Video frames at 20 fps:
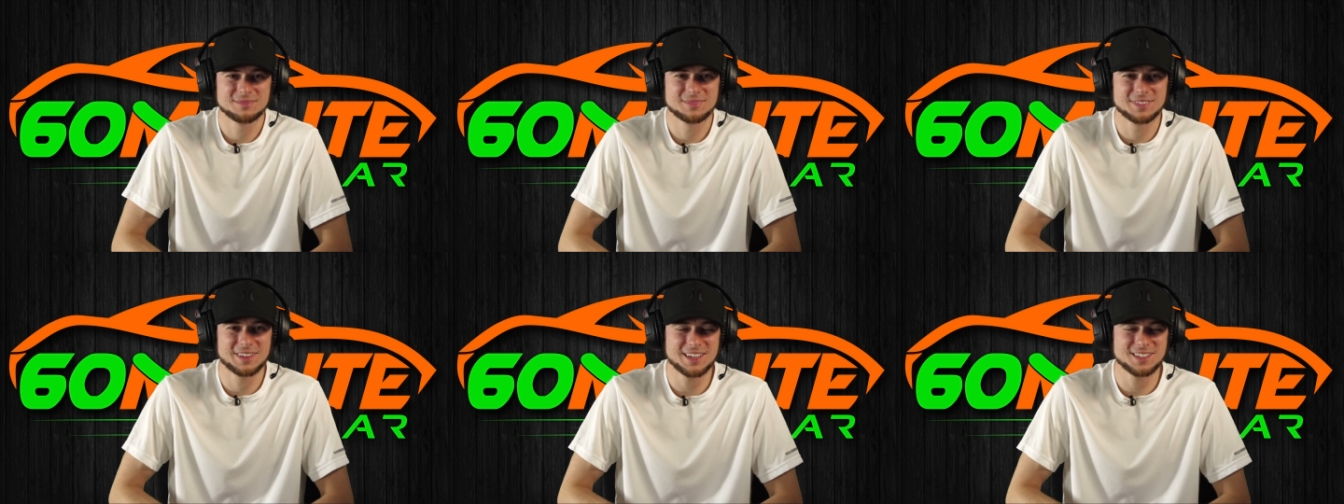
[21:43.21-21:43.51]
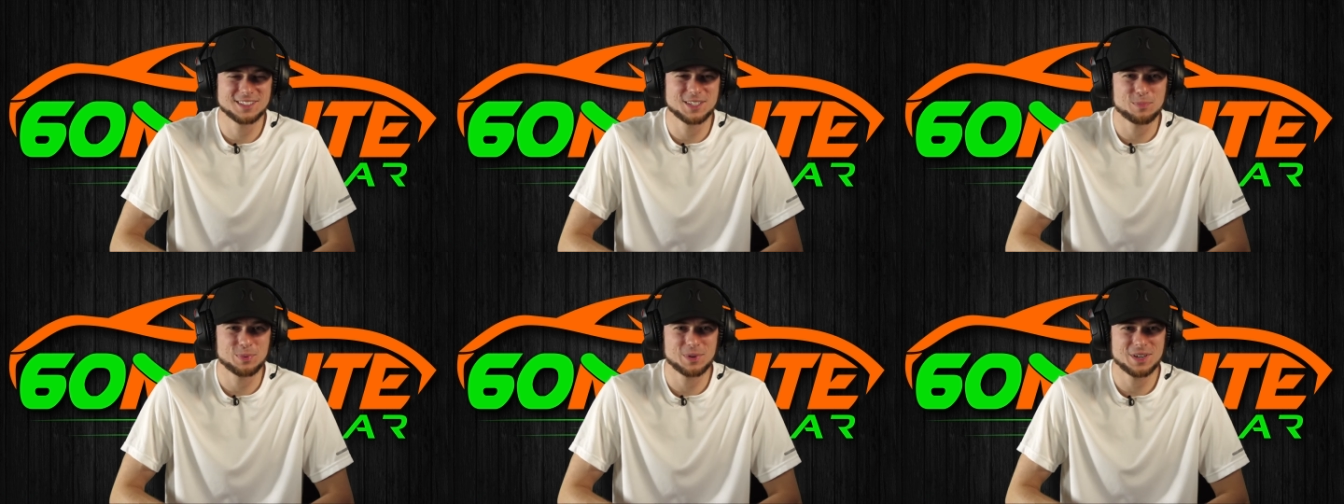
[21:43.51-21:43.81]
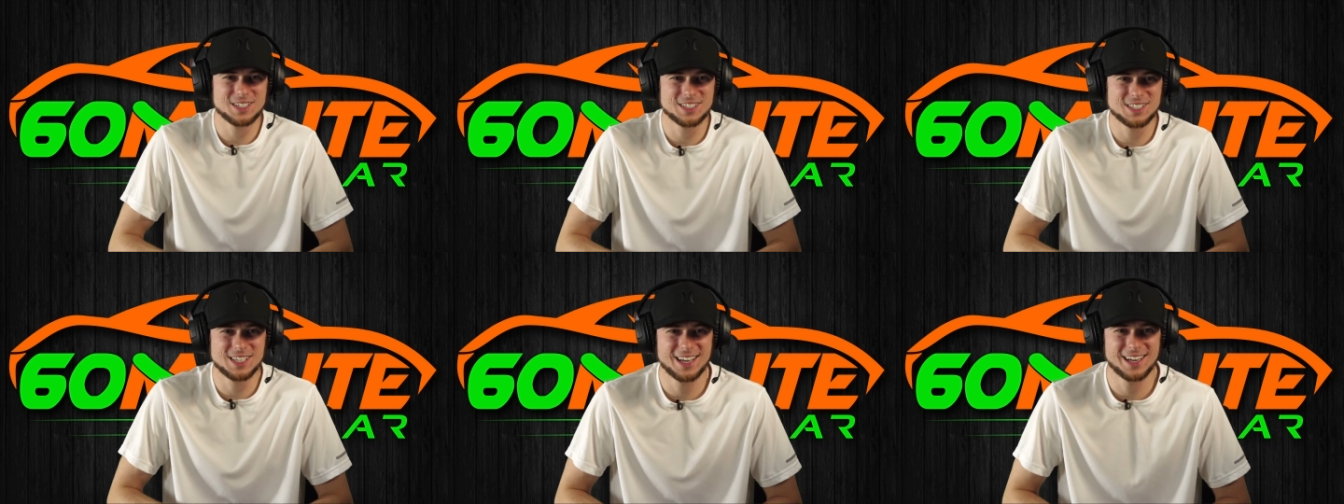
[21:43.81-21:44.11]
Thanks.
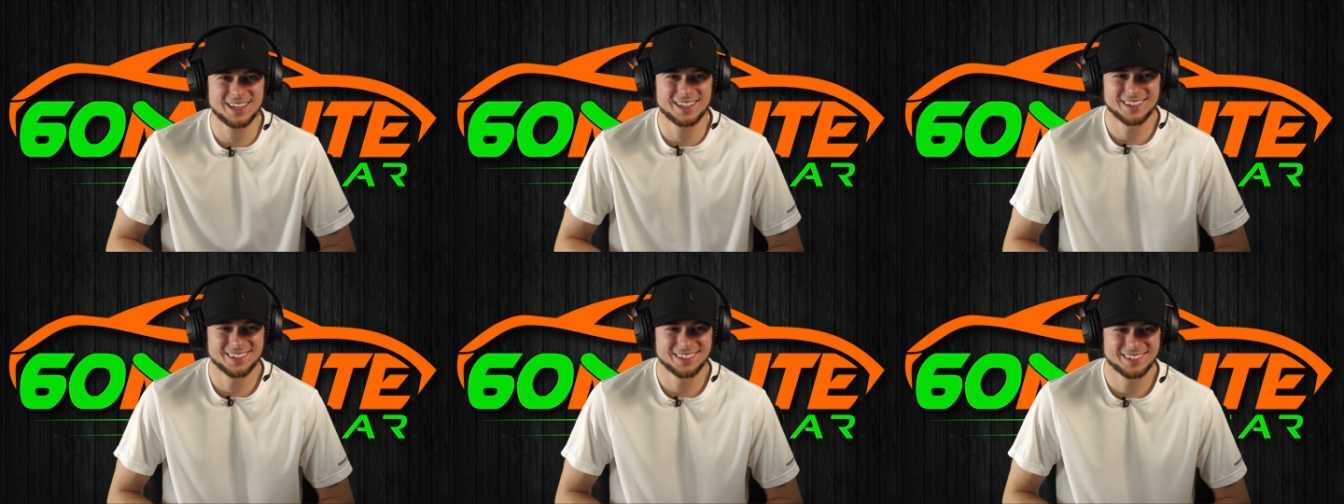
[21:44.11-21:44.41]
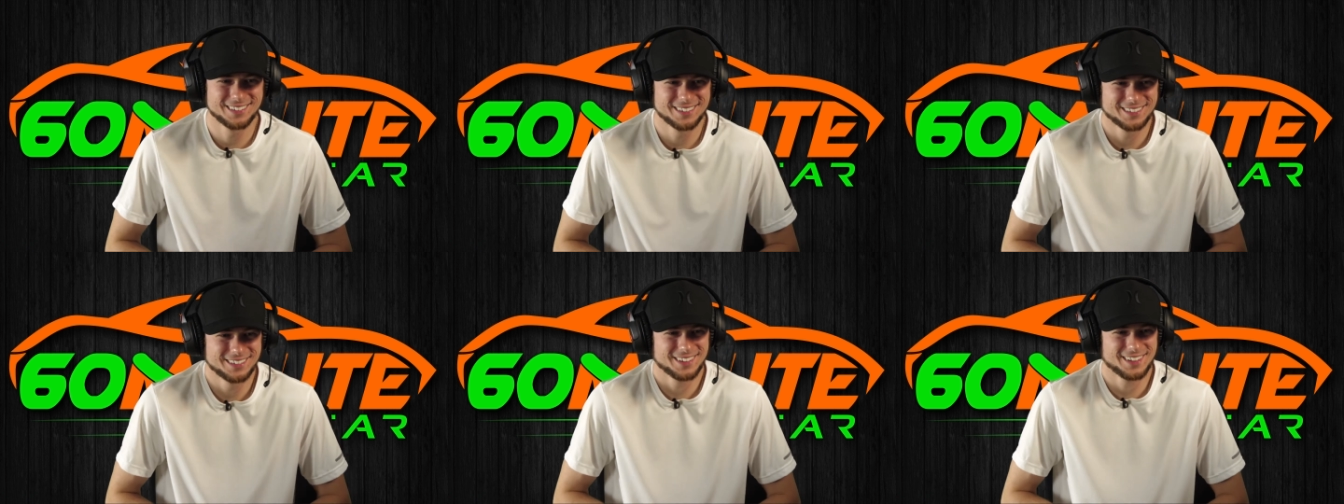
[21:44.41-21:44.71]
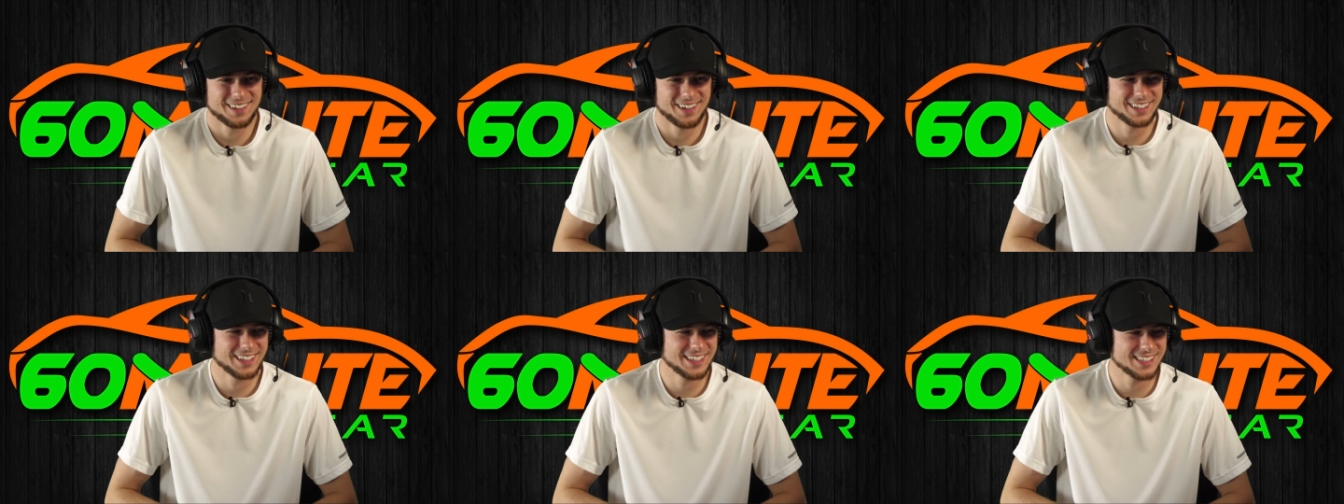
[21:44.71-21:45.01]
Appreciate it.
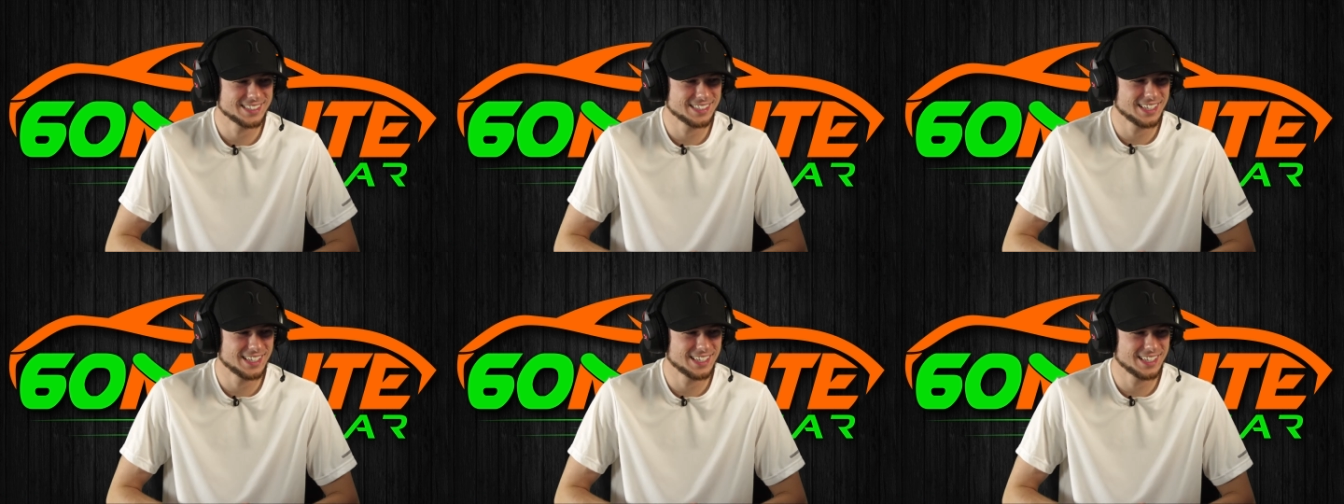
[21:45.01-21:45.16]
I guess.